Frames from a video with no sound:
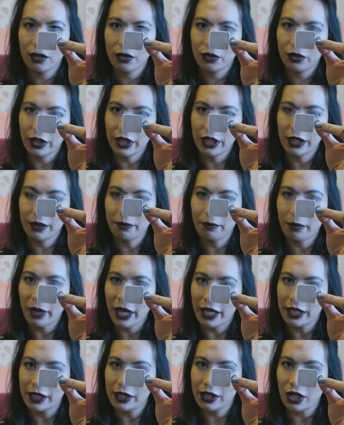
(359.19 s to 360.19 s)
cream
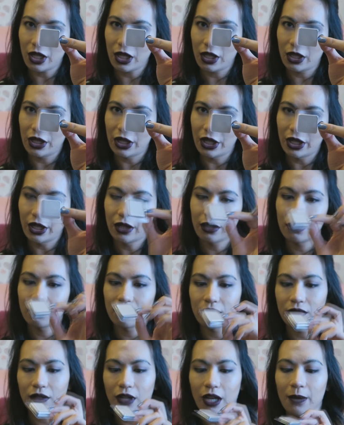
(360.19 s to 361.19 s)
base color.
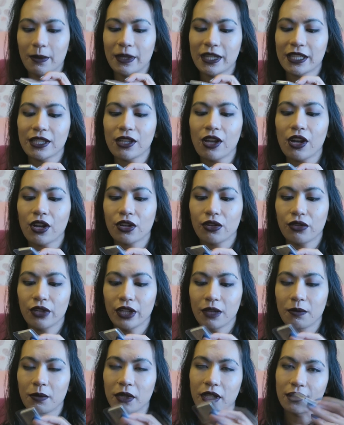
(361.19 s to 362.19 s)
I mean, it's not
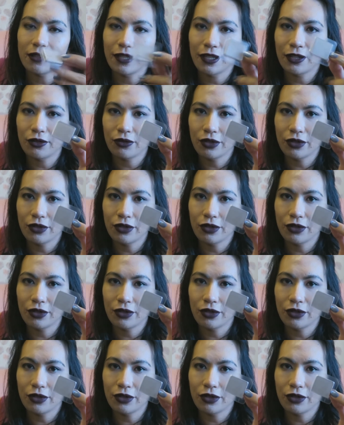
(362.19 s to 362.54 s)
cream, but it's like